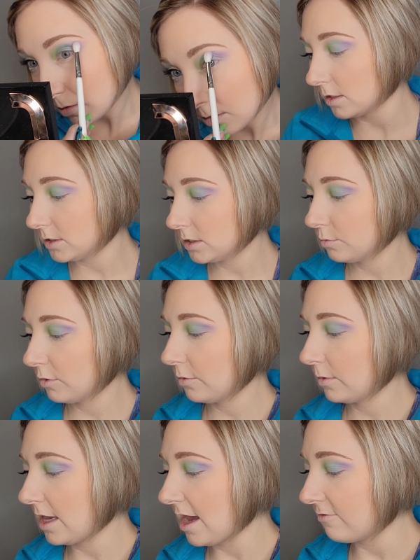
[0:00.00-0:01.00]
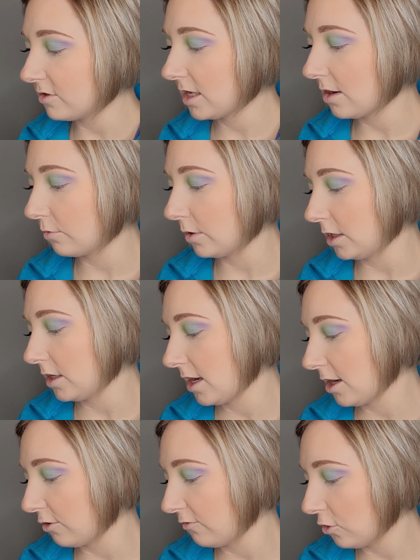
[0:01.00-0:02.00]
This is where we have to get really
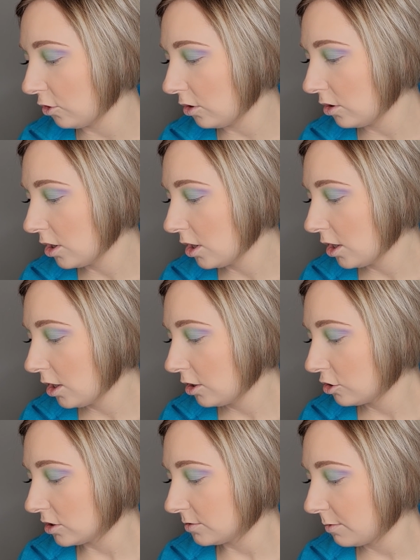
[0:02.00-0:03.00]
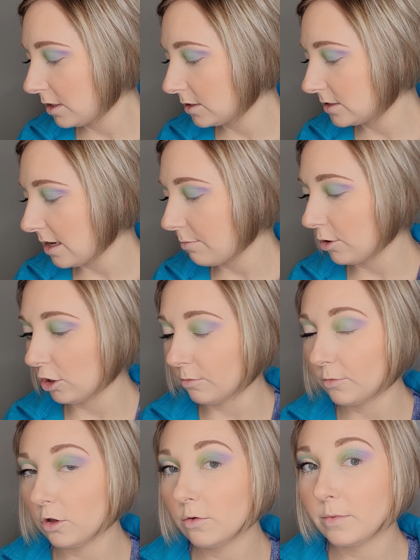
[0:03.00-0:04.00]
careful, just because that
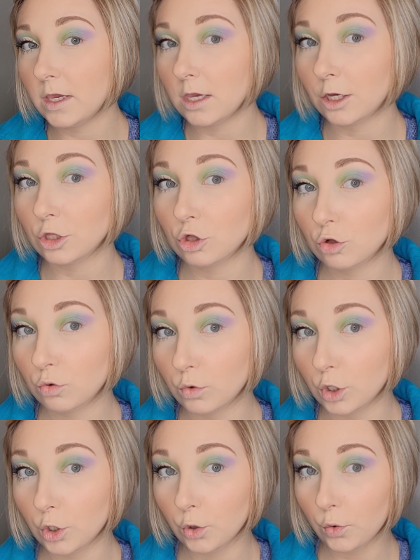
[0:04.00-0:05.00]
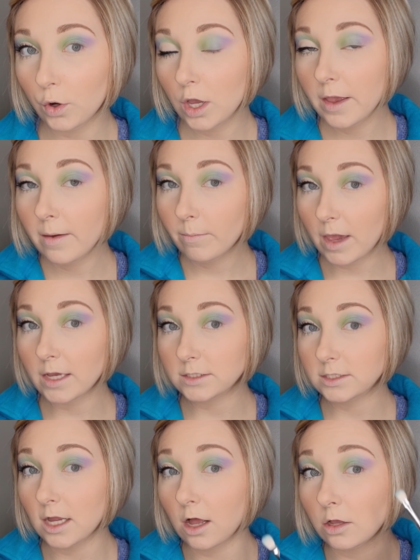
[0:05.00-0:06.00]
purple, being a true
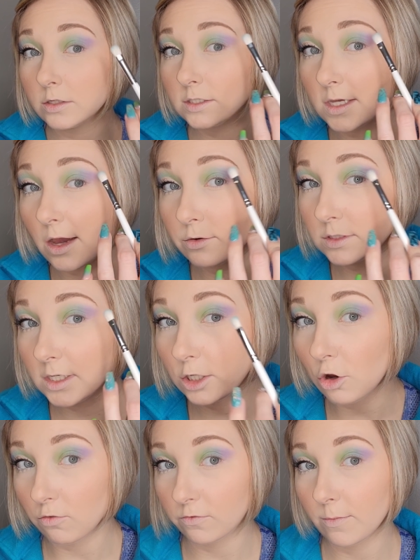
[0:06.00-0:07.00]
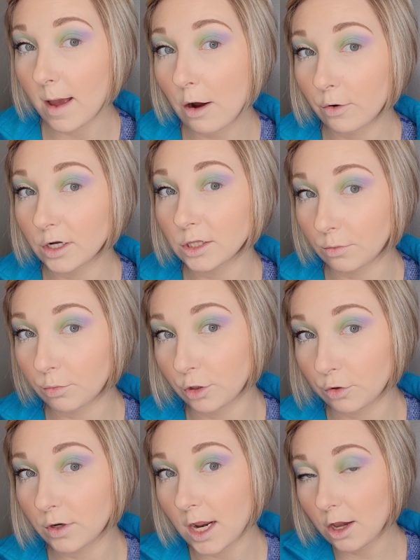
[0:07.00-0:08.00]
pastel, see how it's like overpowering the
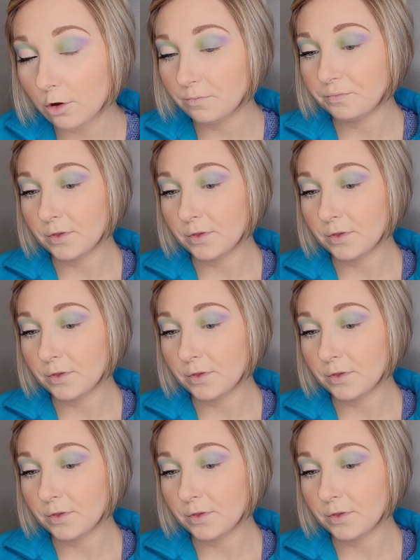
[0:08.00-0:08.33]
blue now?